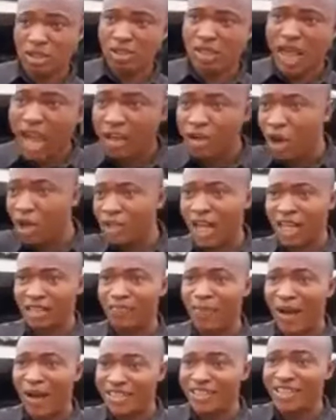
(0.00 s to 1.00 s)
They know
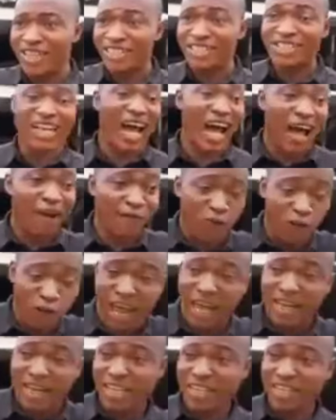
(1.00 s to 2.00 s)
that bandits are
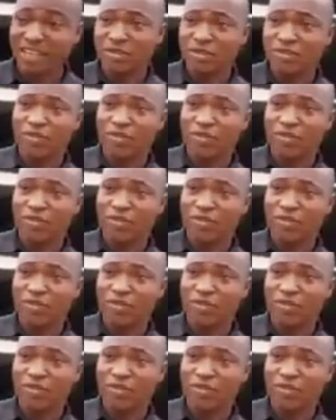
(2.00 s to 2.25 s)
Fulani,